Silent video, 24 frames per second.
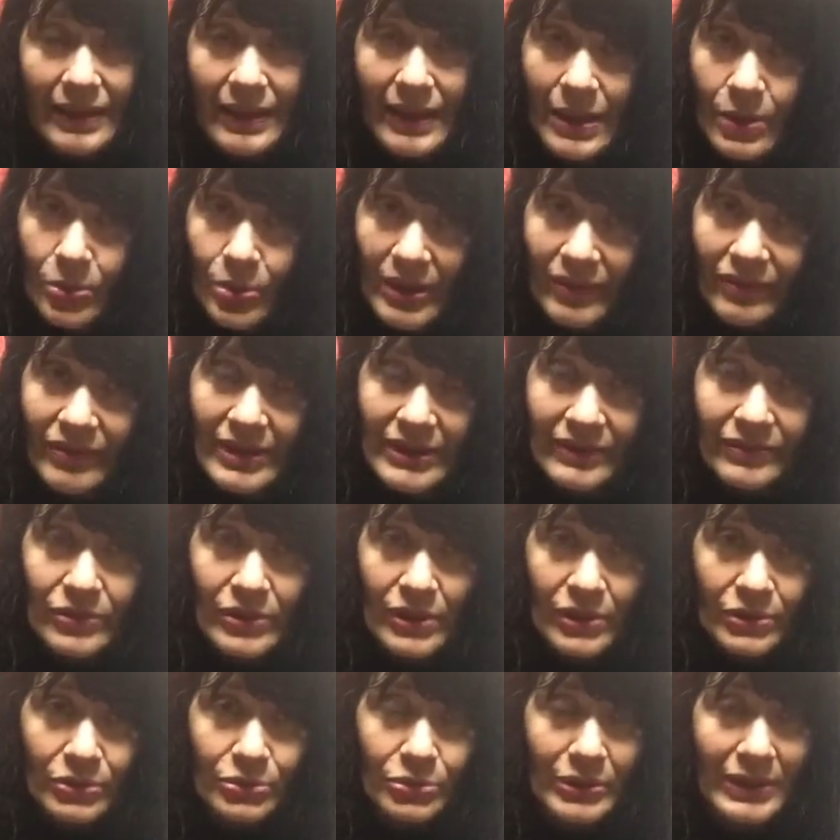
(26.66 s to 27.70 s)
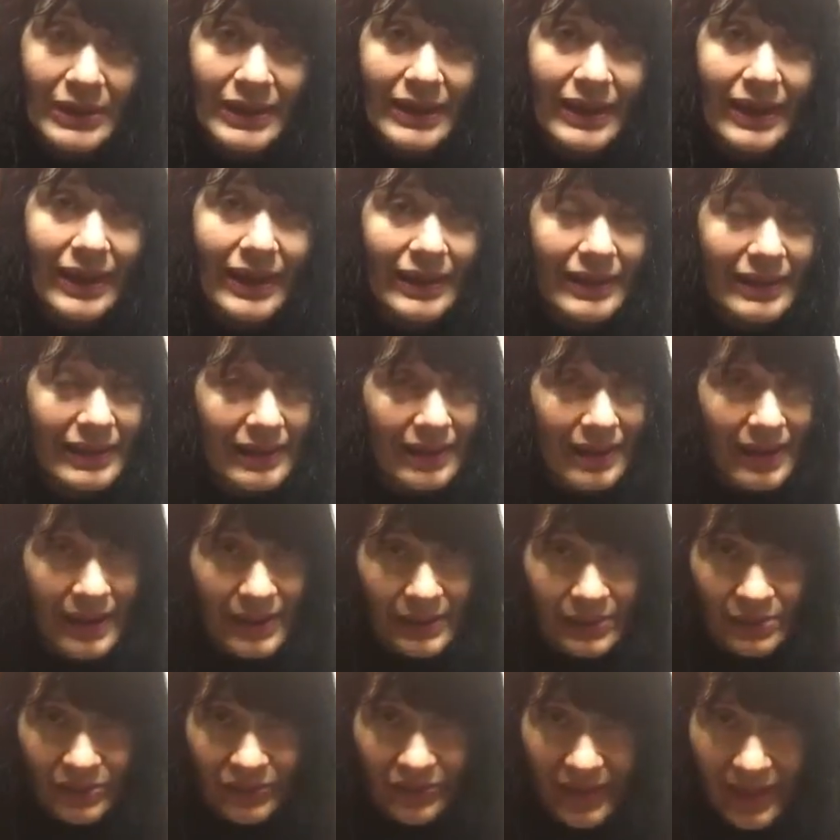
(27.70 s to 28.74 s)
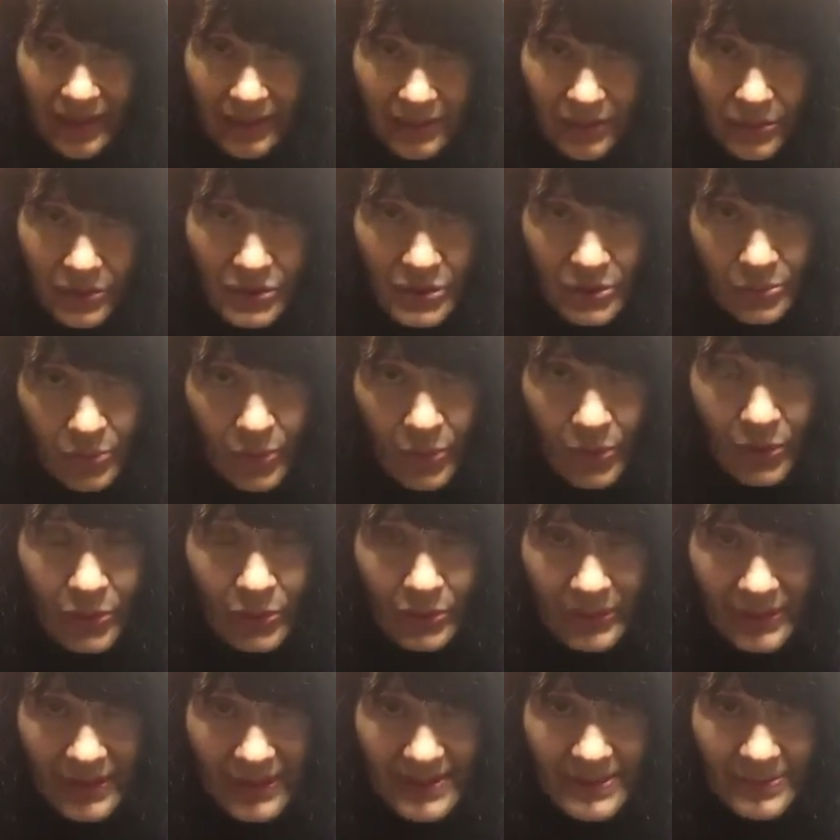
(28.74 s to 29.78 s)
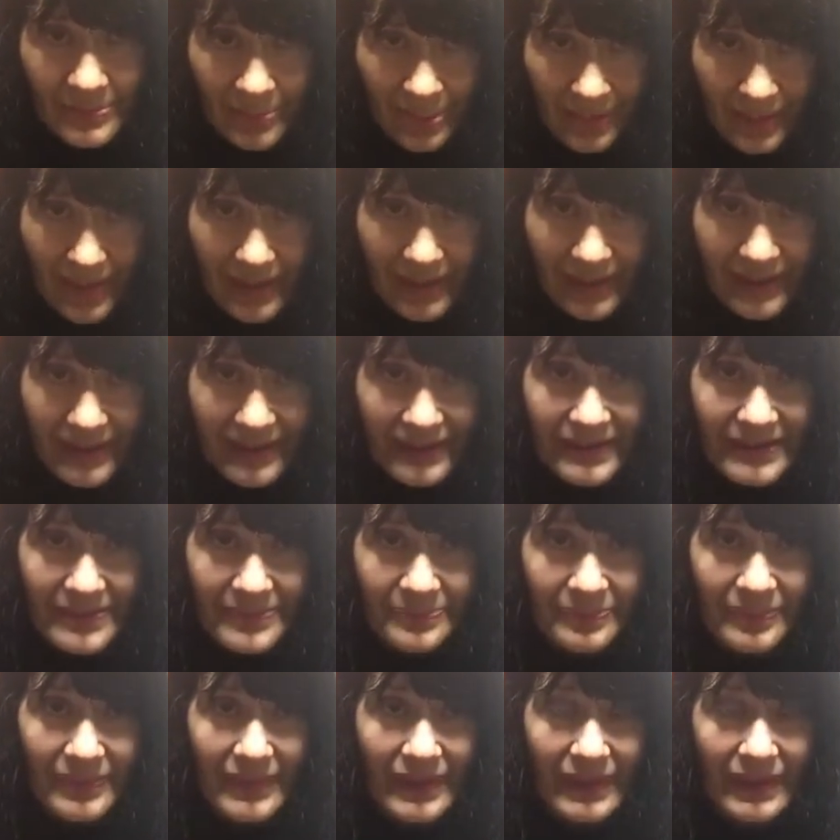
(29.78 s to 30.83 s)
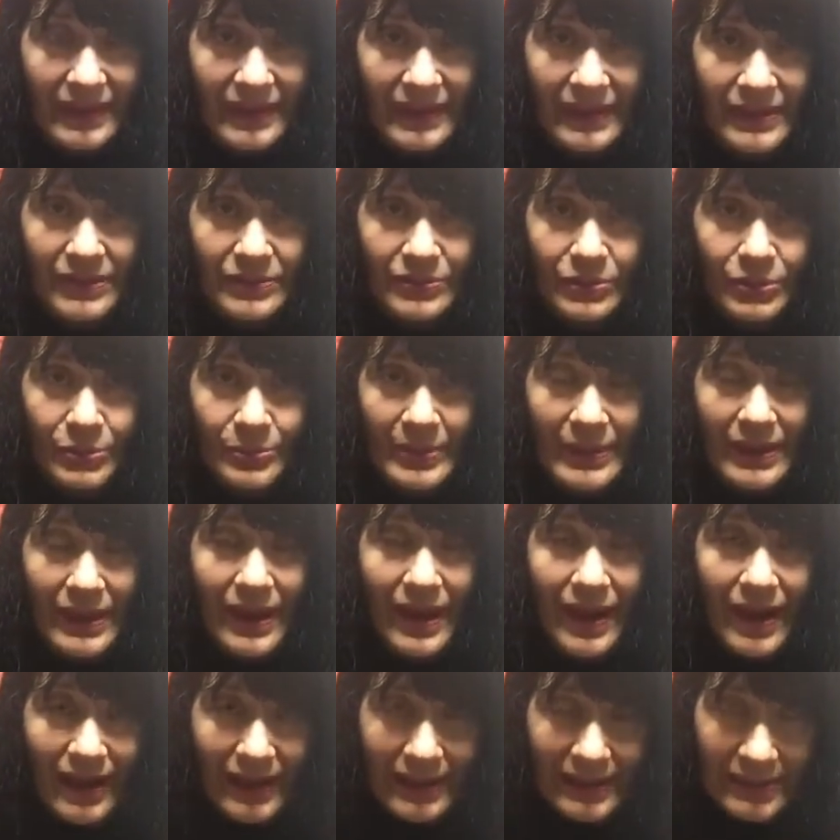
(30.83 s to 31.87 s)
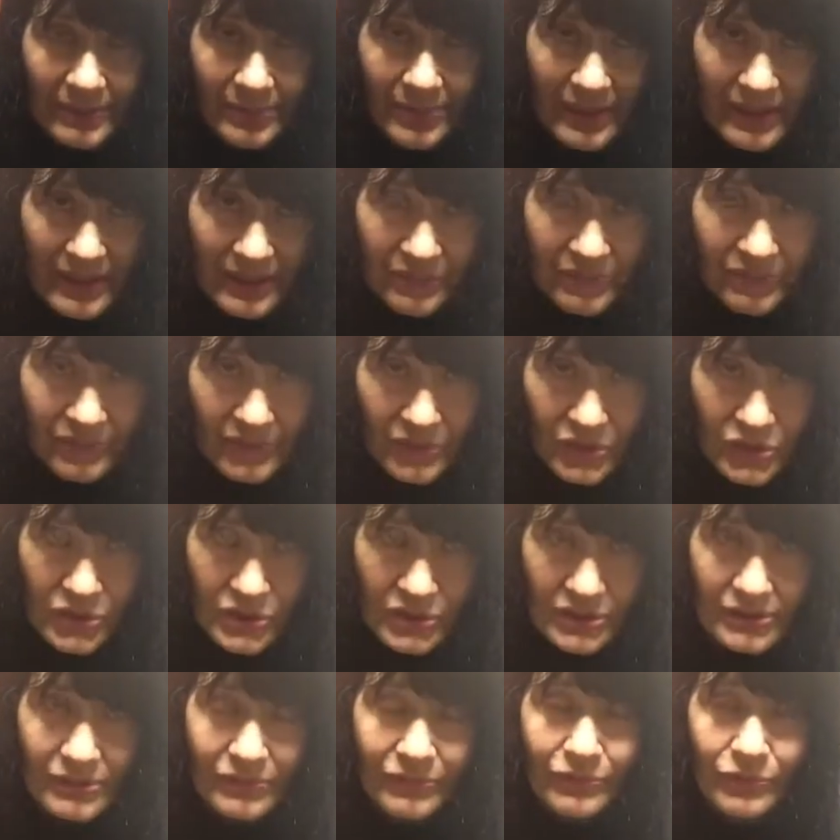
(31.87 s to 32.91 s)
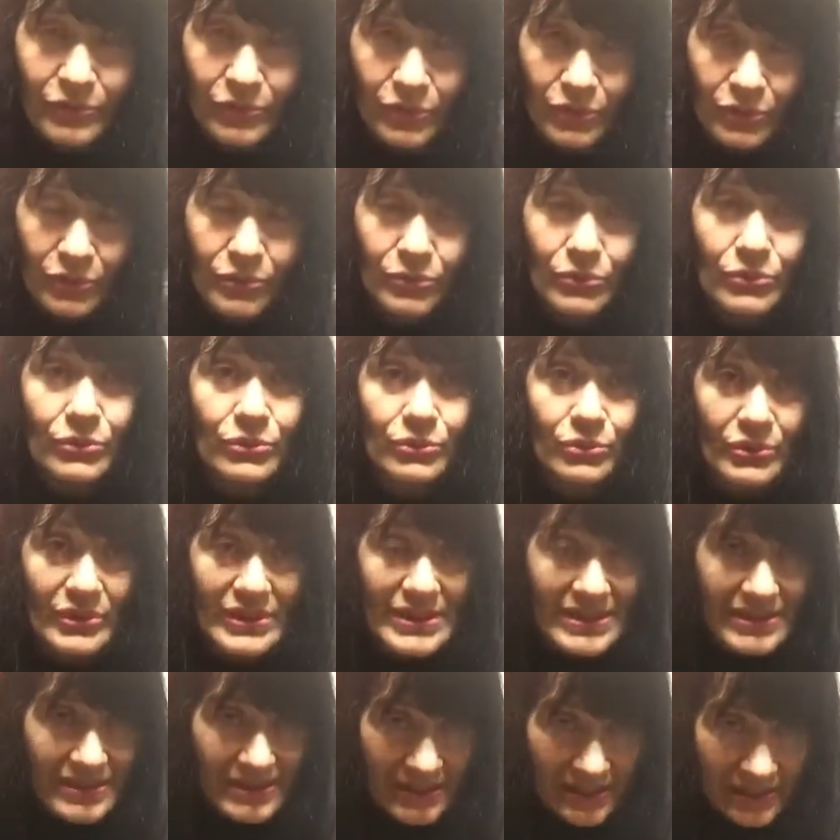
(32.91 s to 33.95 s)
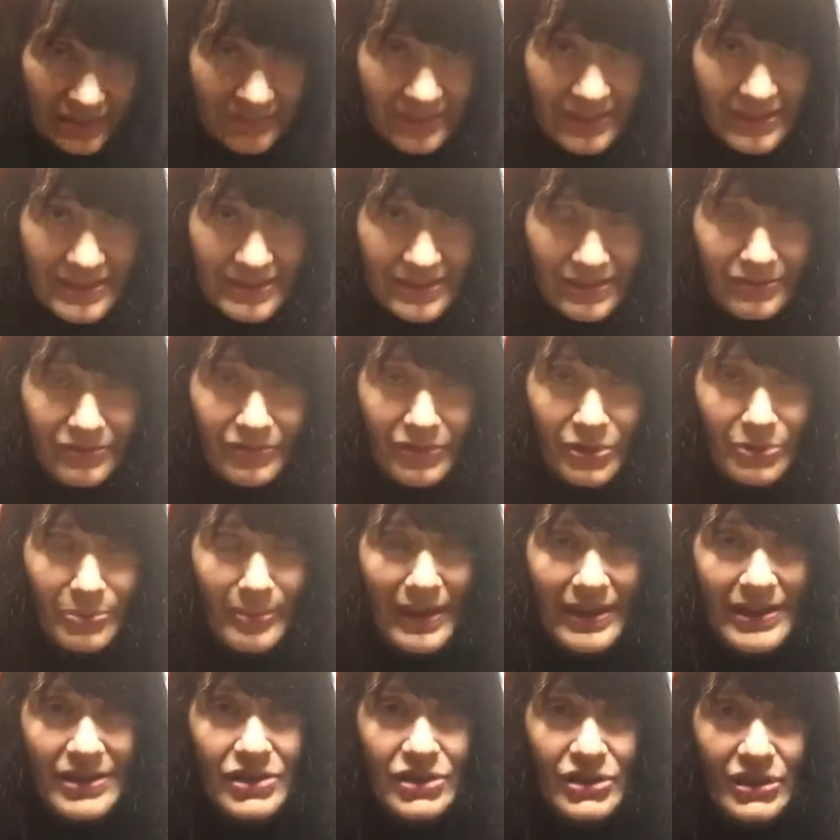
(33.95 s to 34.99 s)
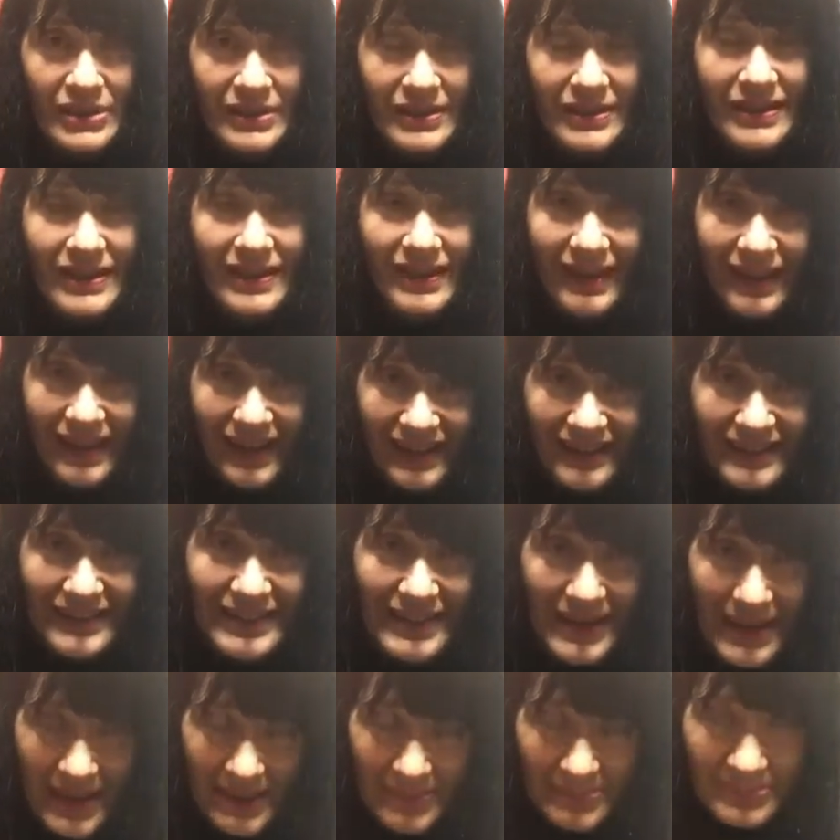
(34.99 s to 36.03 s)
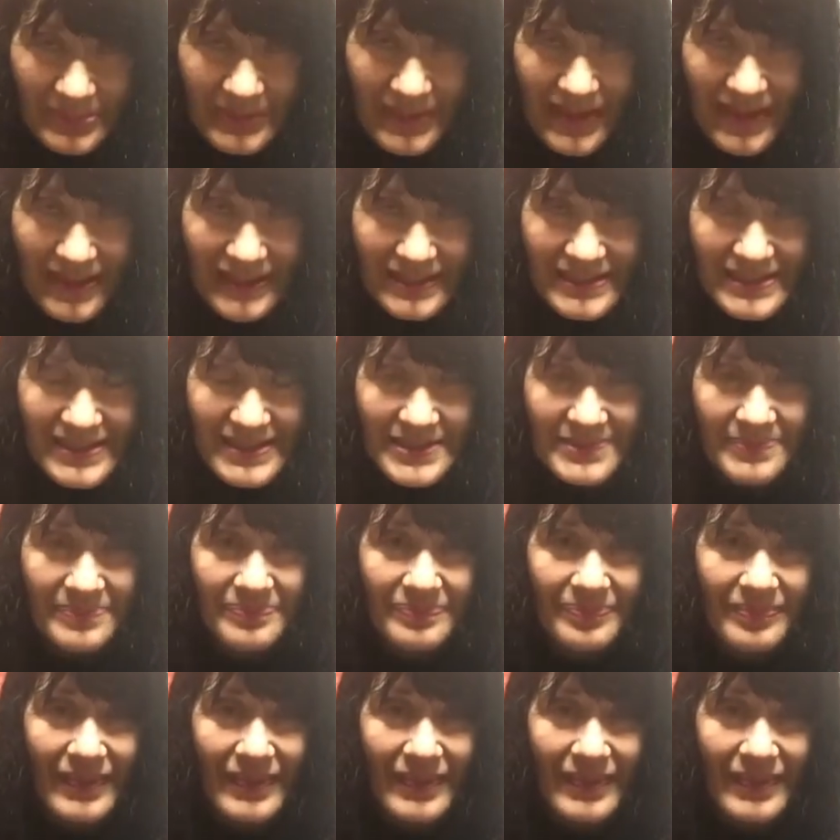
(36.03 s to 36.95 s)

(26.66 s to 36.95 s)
However, if you are doing any kind of energy work on this planet, it will be highly beneficial for you to receive this information and the updates.